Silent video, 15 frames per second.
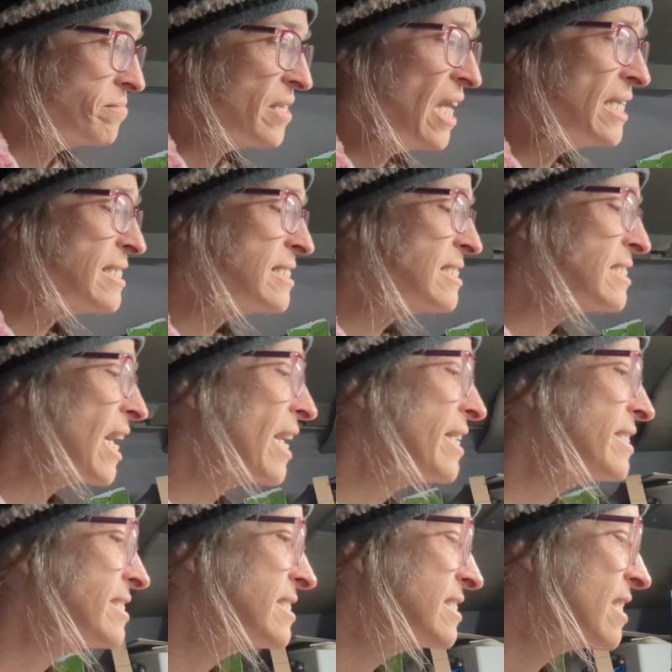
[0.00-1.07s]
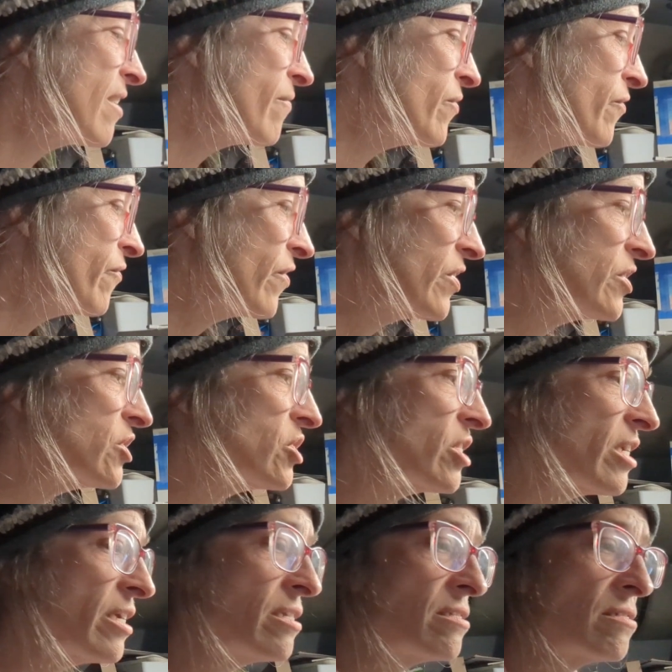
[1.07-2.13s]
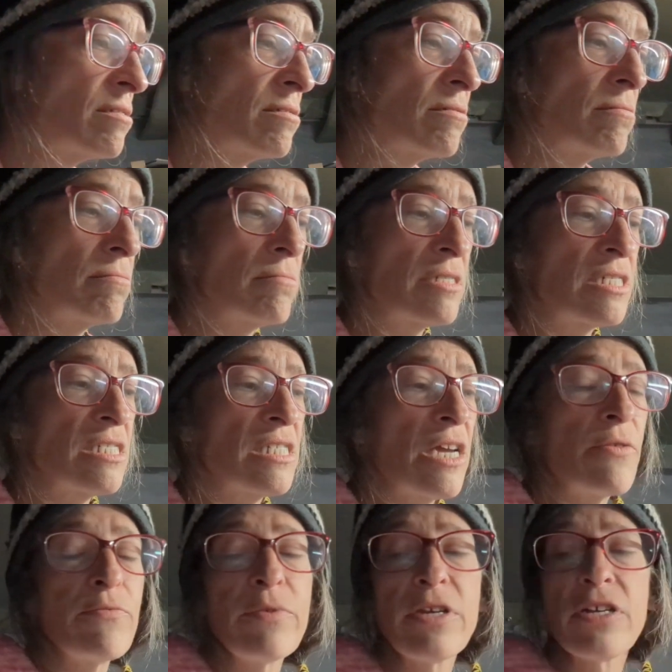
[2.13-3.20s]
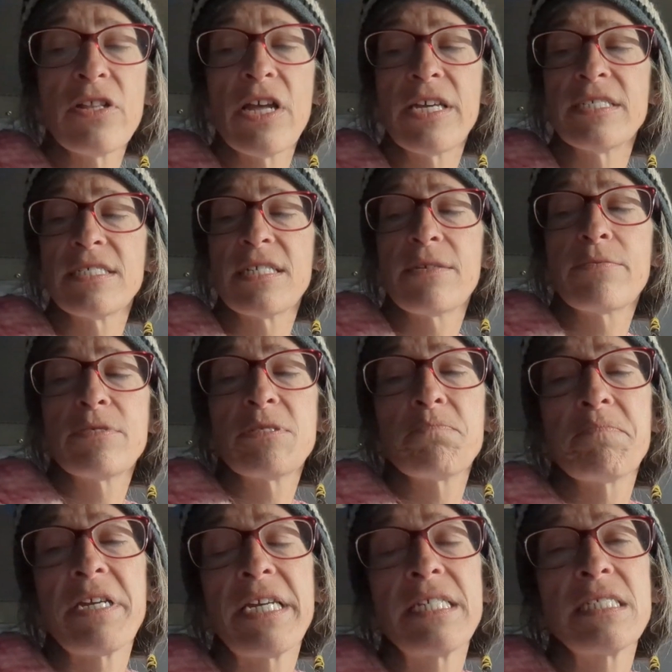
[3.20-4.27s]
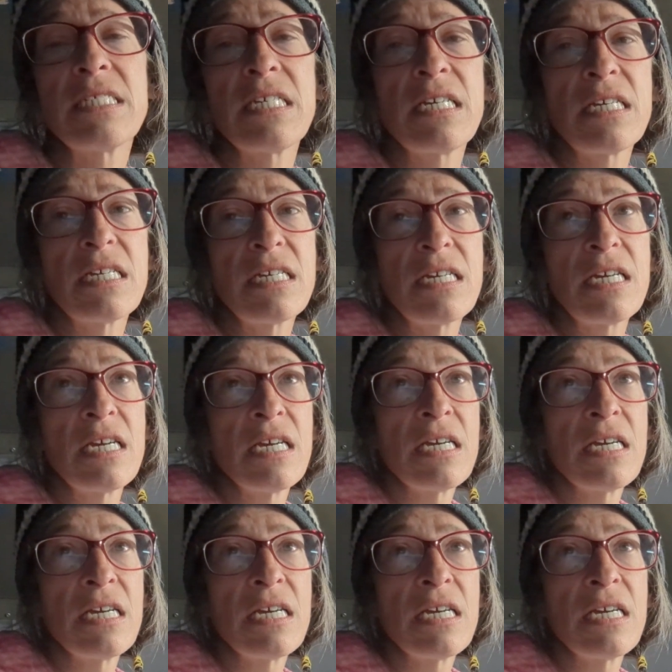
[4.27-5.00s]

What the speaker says: I decided to never finish it because I realized I was painting